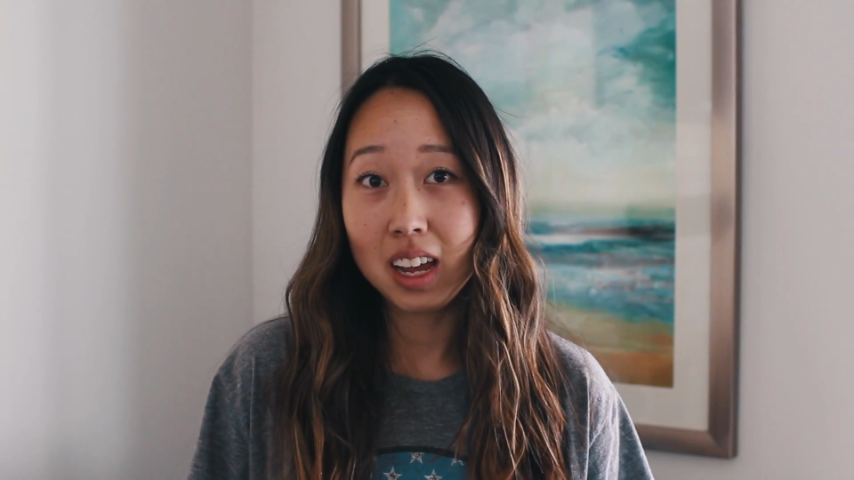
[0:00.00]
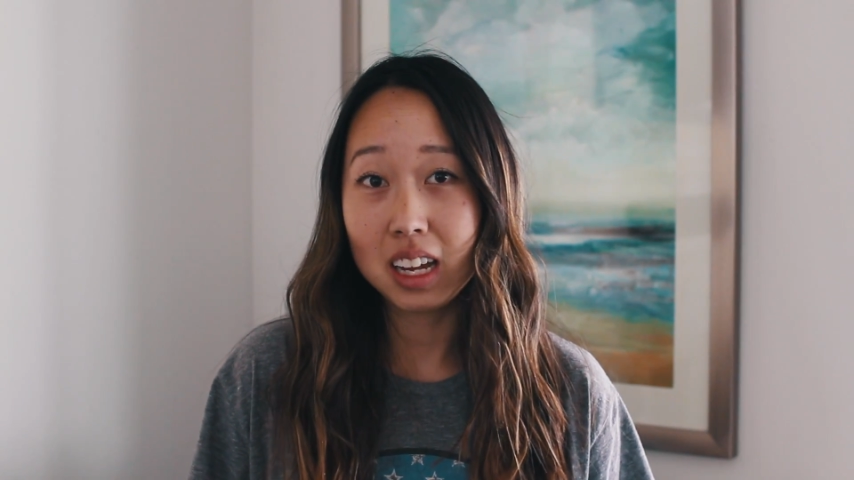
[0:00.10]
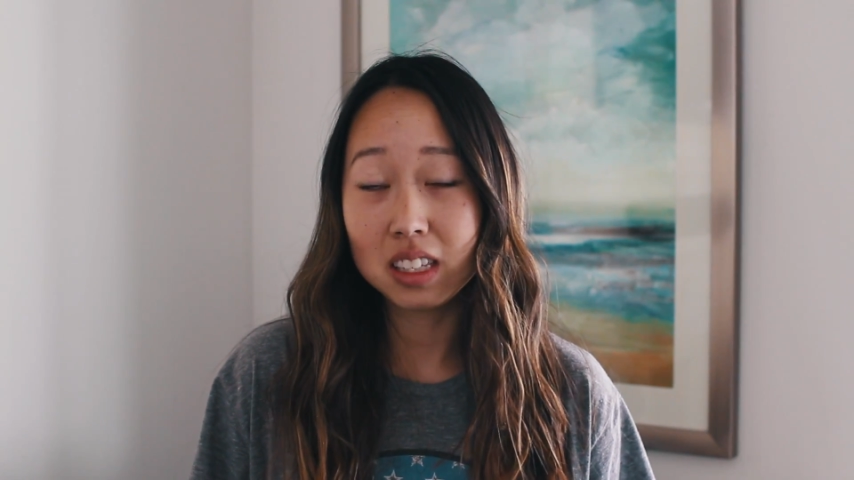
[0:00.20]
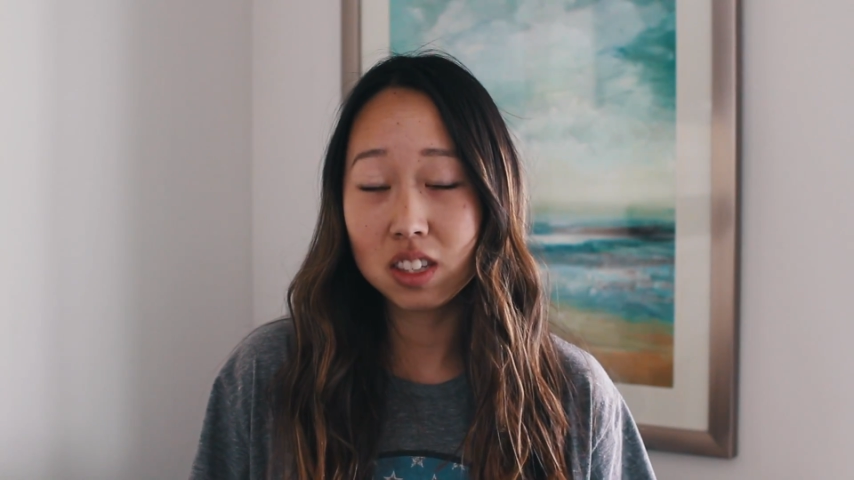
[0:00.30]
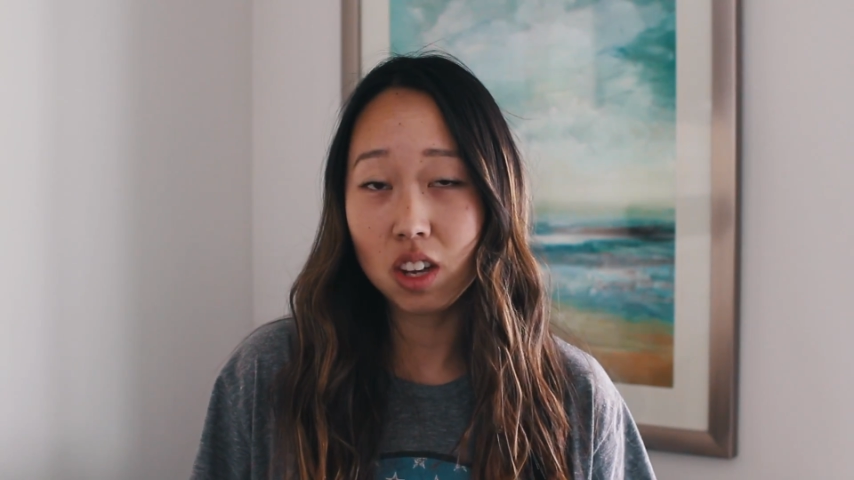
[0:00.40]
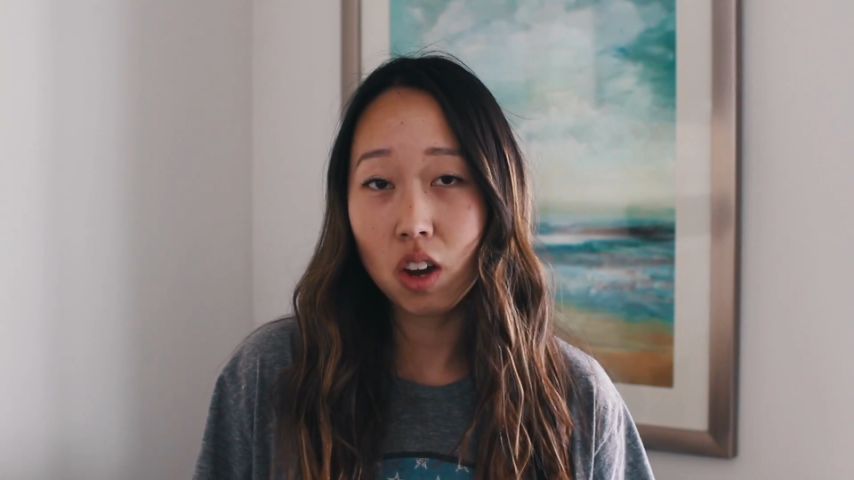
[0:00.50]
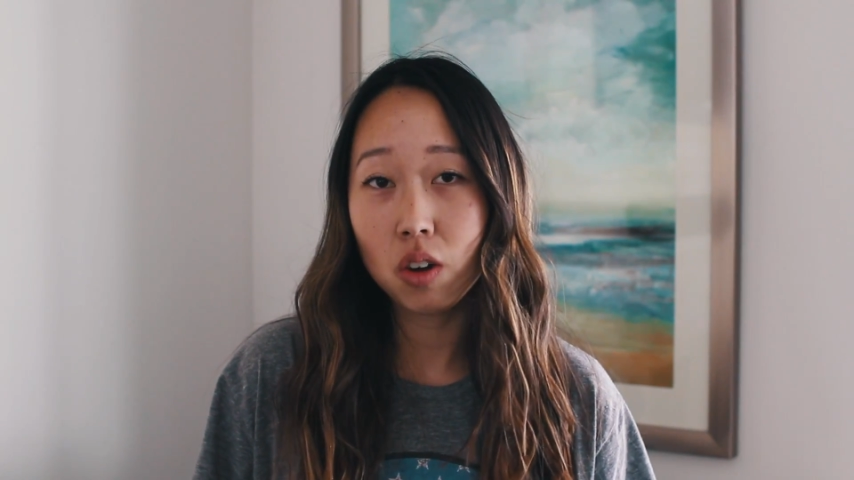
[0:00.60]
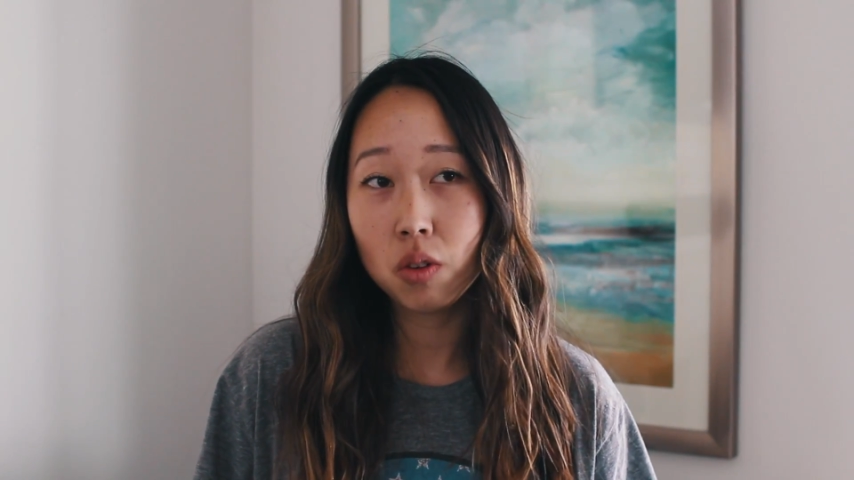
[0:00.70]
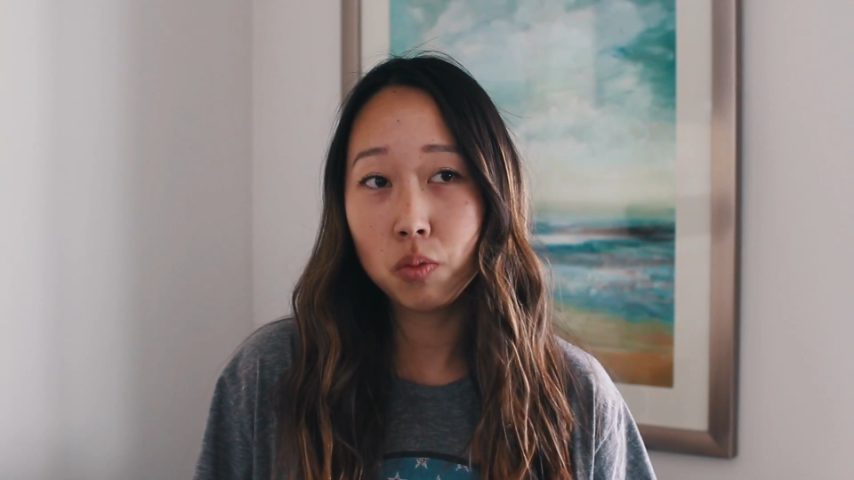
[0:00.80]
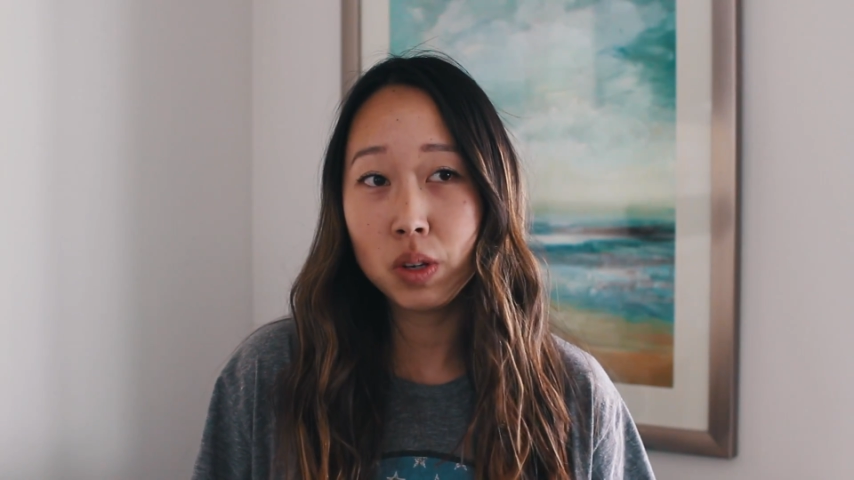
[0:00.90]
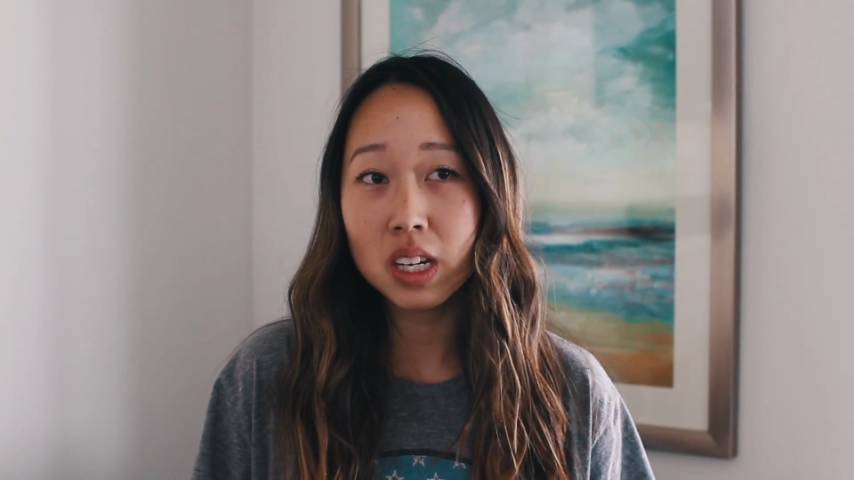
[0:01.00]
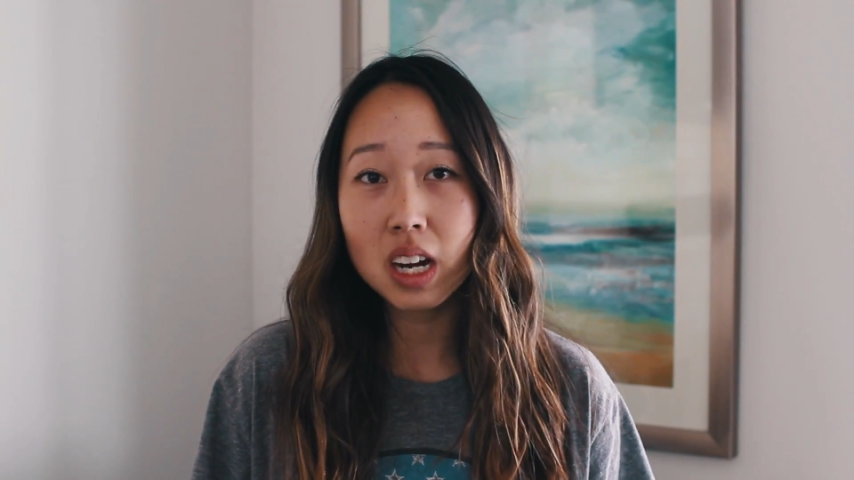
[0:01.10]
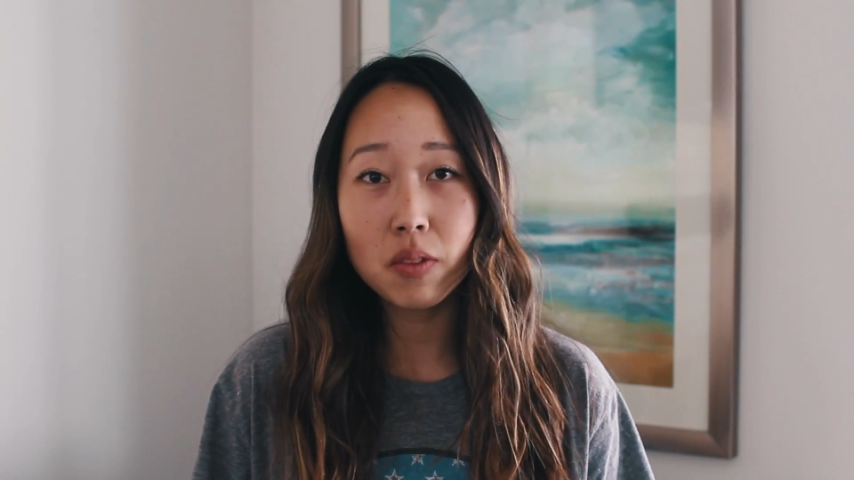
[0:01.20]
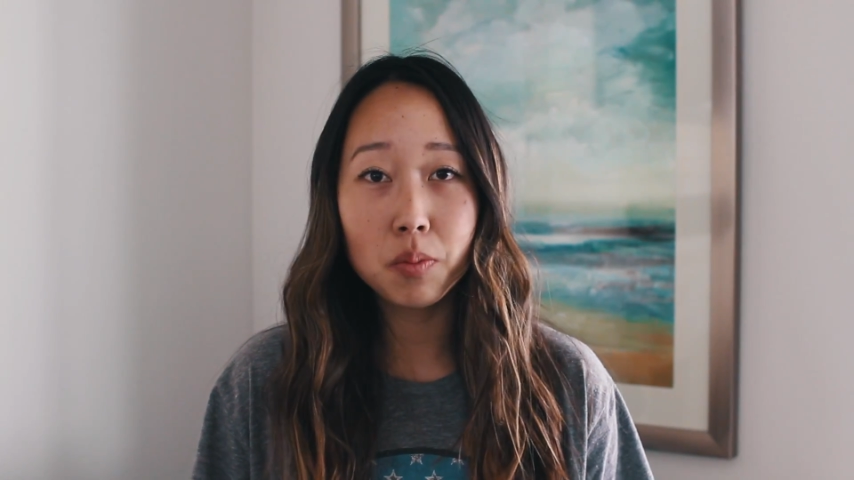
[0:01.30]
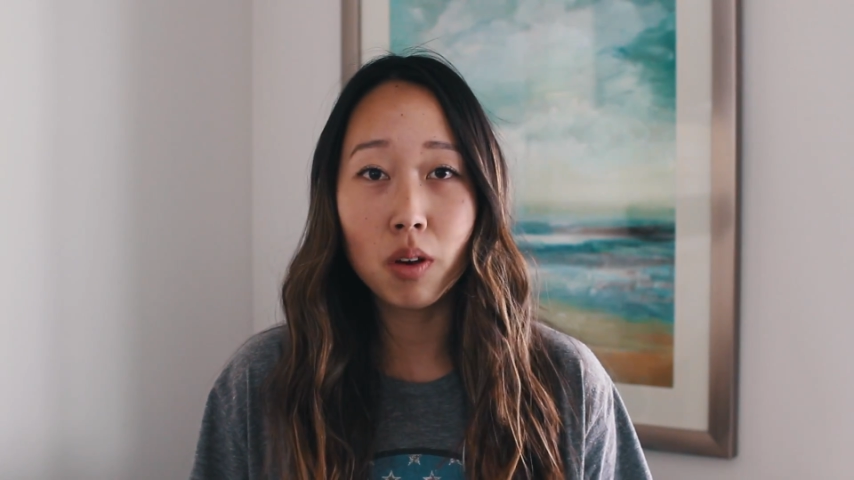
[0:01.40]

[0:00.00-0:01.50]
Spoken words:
And so we didn't have a